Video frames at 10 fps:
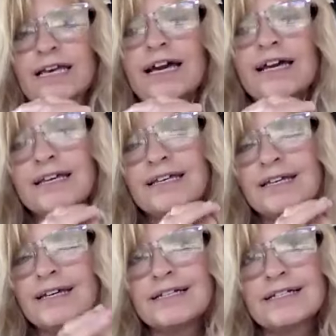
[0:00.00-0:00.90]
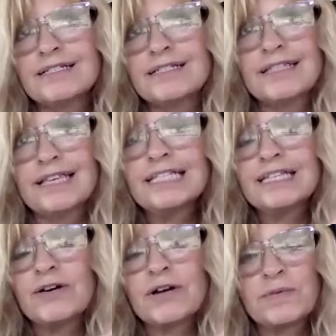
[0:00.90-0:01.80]
i that's
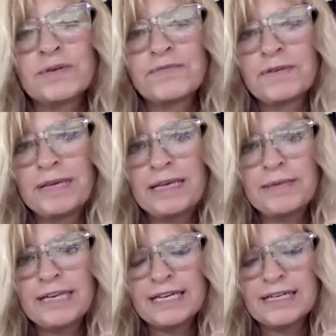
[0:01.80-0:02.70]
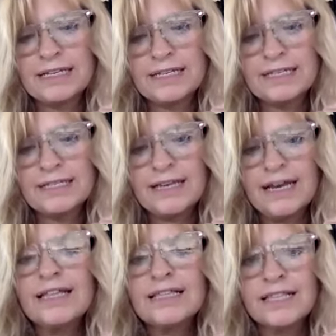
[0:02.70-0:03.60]
a hard one for me because
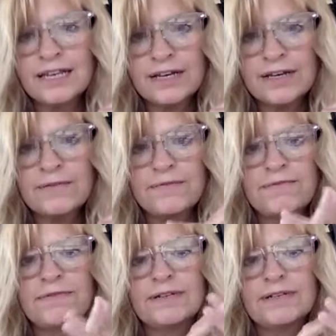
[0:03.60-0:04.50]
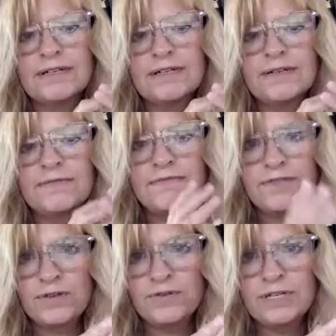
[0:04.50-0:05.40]
i love
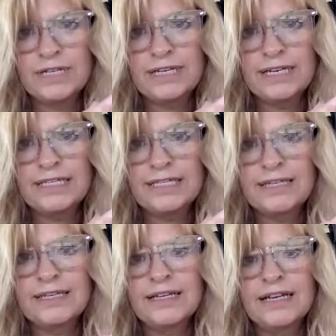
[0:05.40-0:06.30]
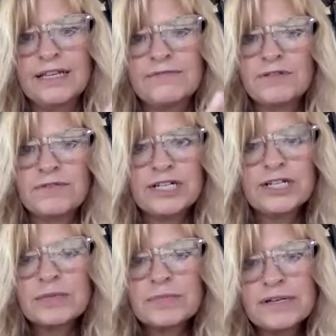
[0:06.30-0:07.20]
food, as in, I love to read
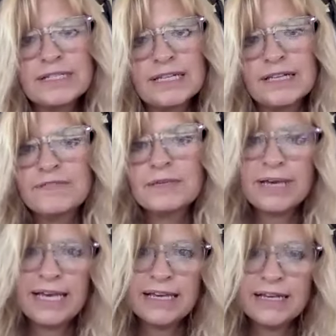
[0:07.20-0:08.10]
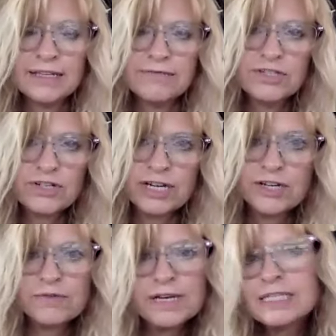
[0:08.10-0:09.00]
cookbooks, I love to bake, I love to try
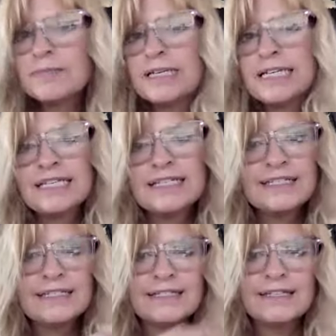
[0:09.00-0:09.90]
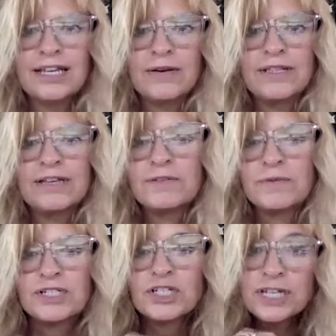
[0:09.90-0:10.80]
new recipes. You know, I love to
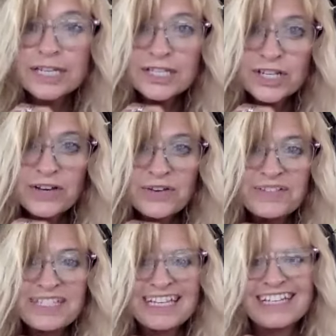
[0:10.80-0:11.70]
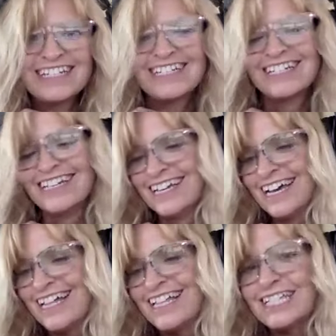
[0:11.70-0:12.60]
watch cooking shows and
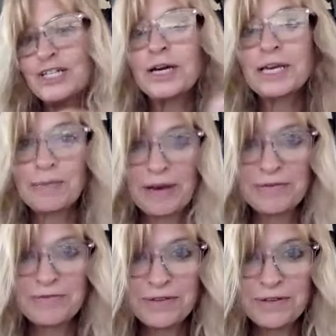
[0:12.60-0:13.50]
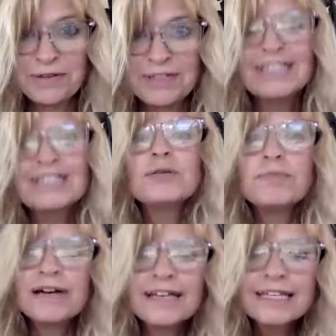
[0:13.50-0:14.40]
I like talking about food. Let's mm-hmm. do a
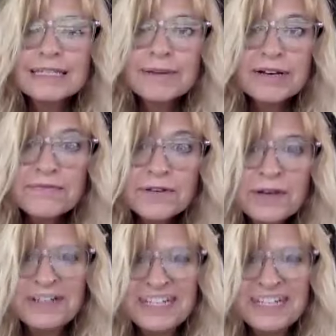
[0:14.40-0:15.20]
mm-hmm. podcast about food.